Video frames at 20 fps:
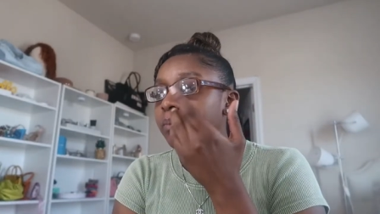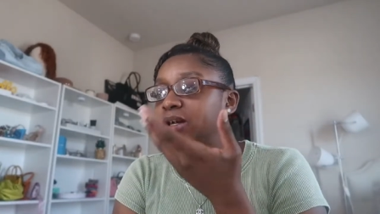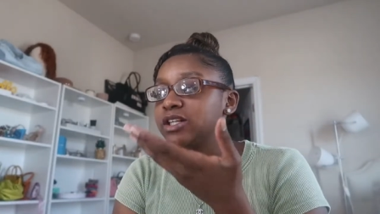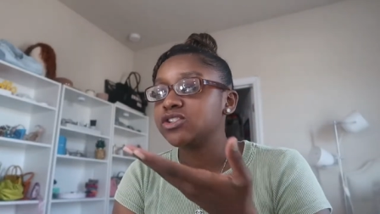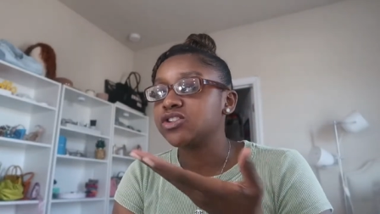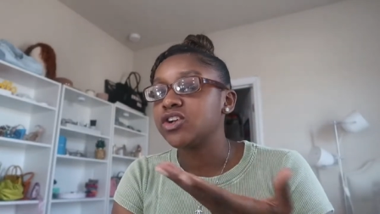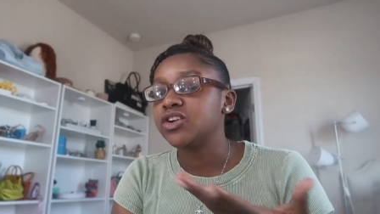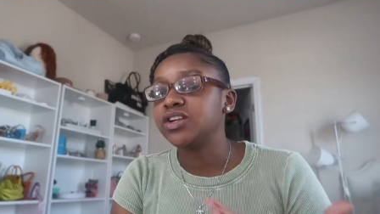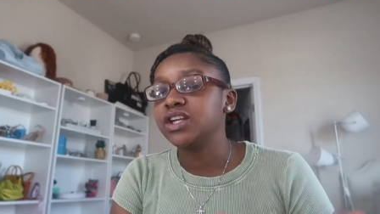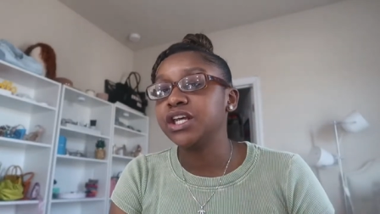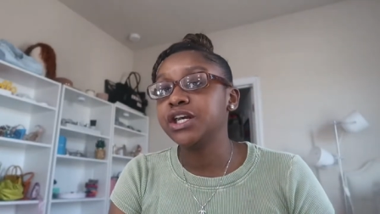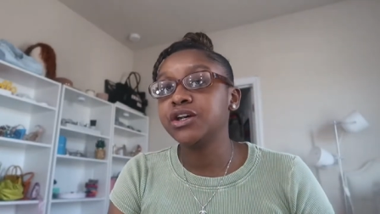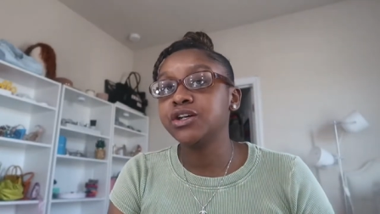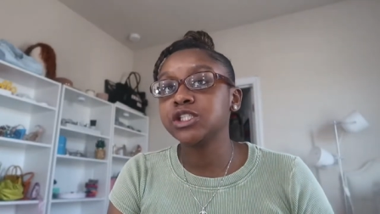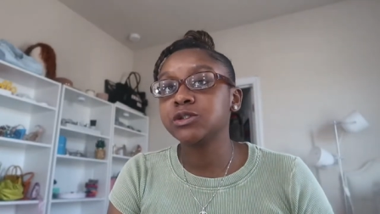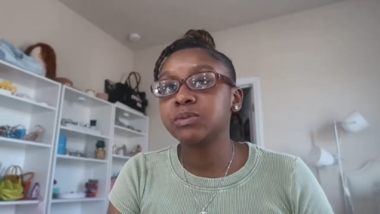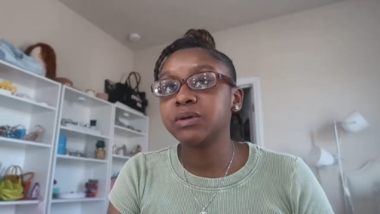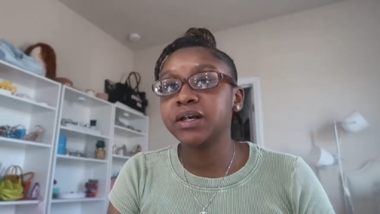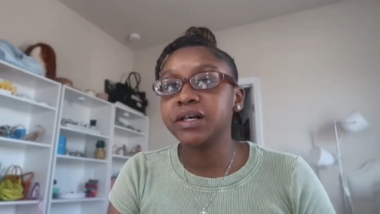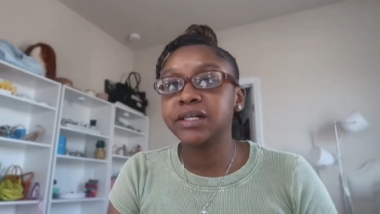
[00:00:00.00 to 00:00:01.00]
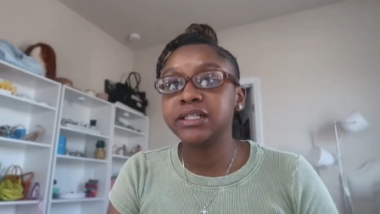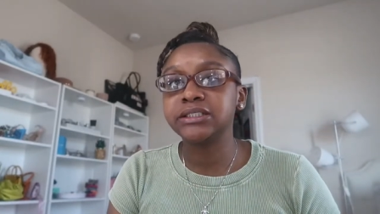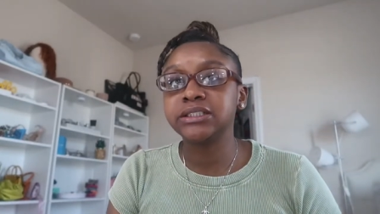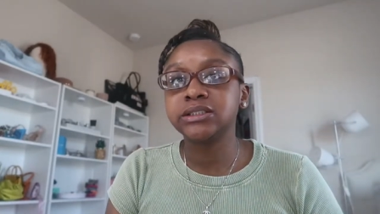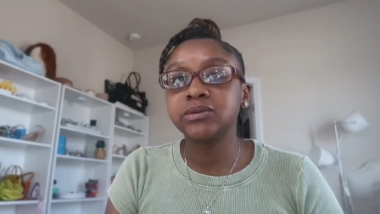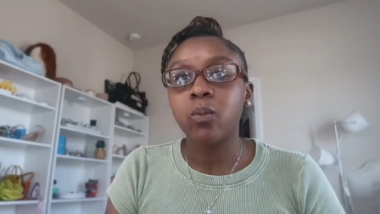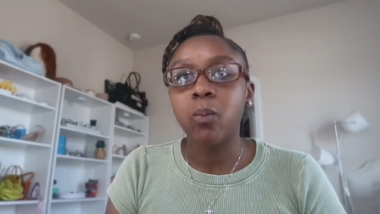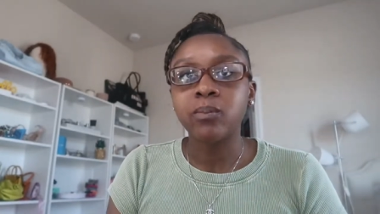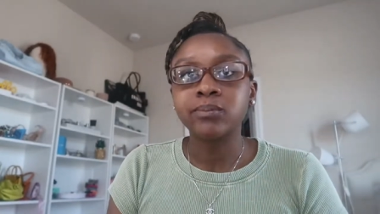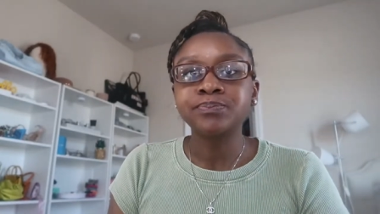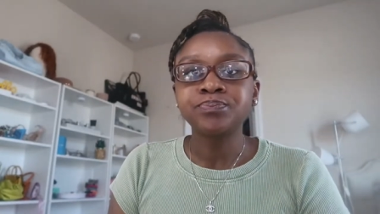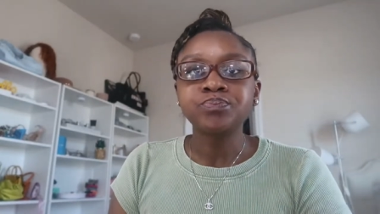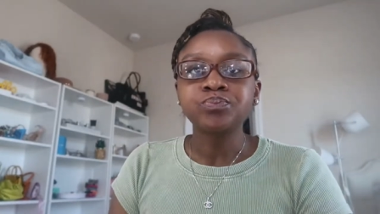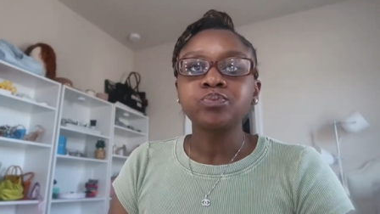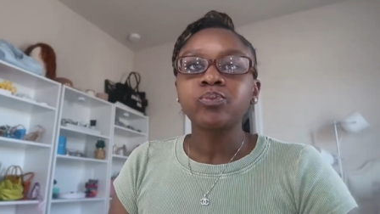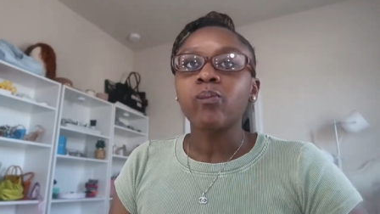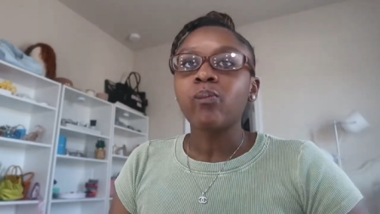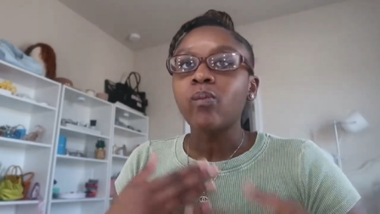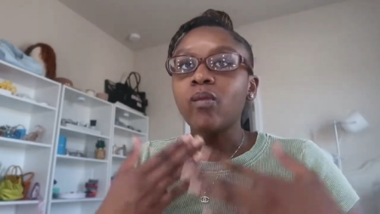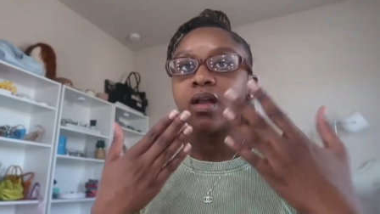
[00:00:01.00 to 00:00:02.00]
press-on nails because,
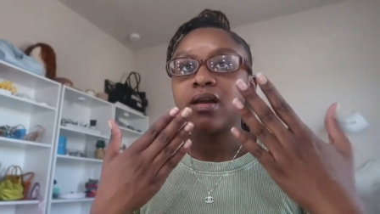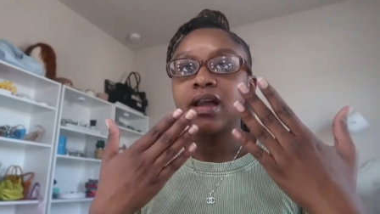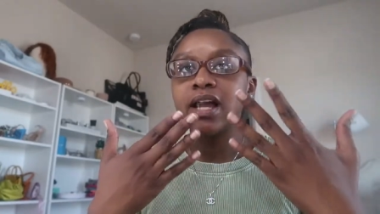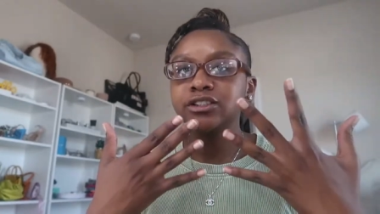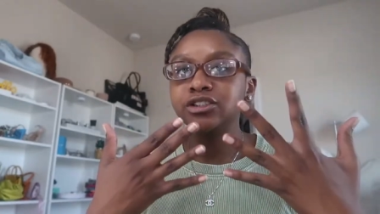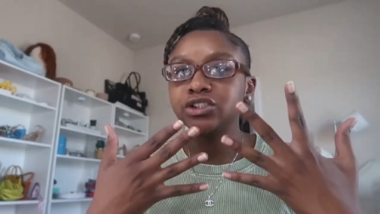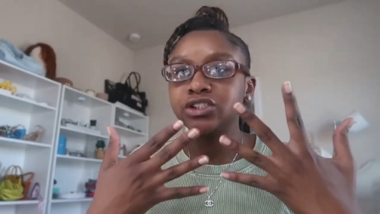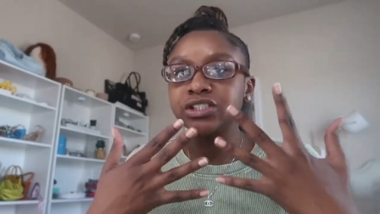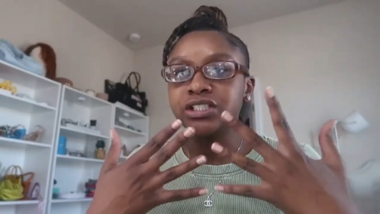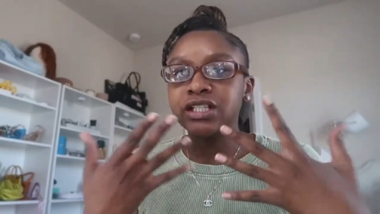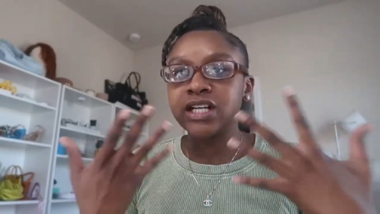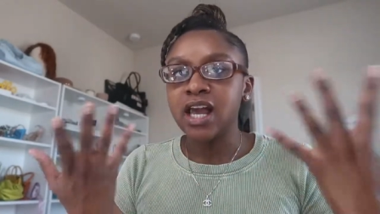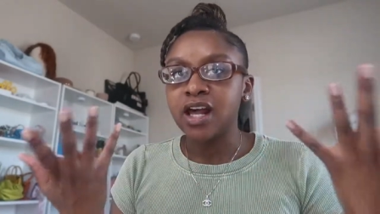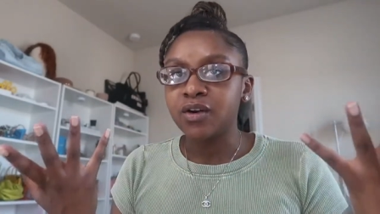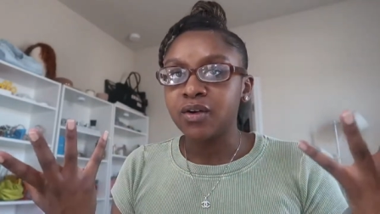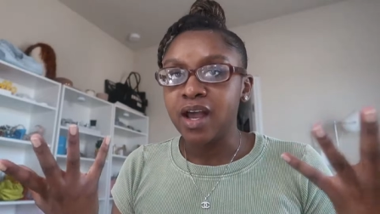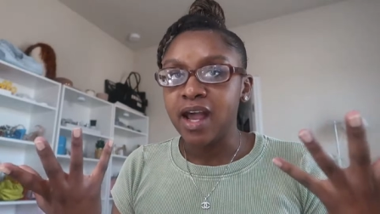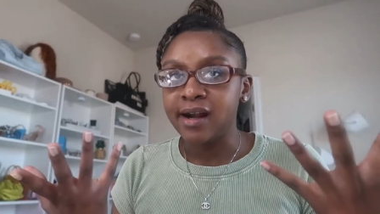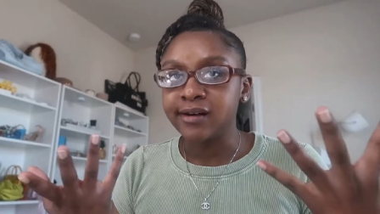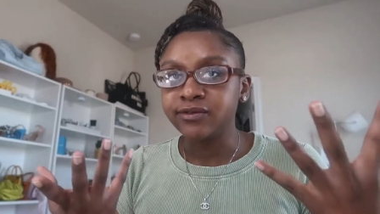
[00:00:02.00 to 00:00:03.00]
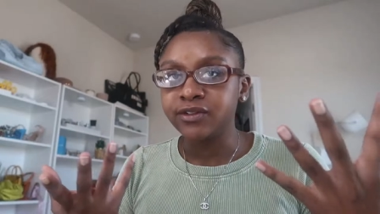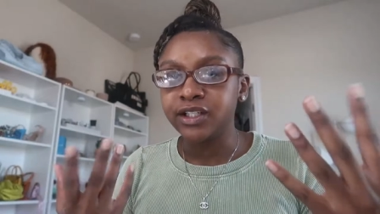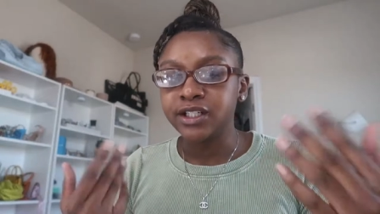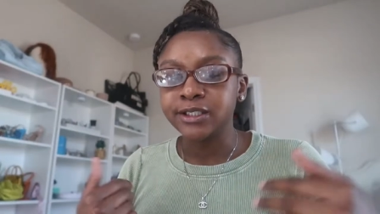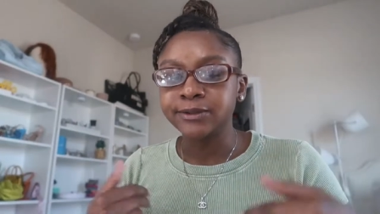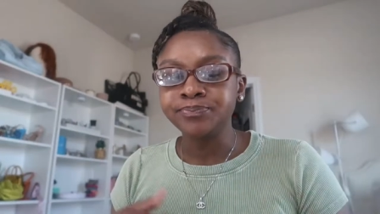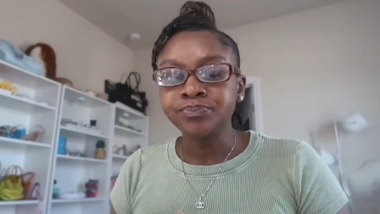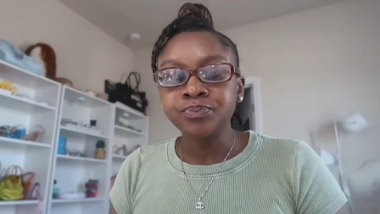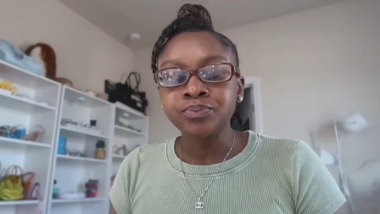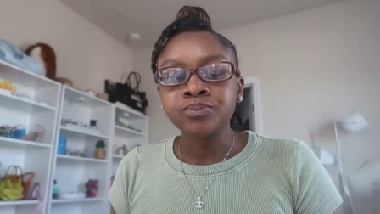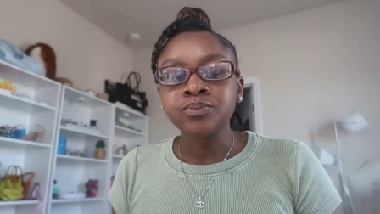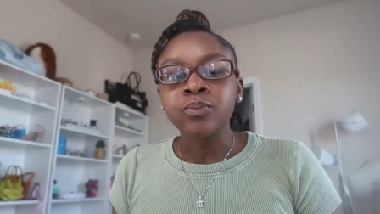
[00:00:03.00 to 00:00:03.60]
as you can see, I don't have none,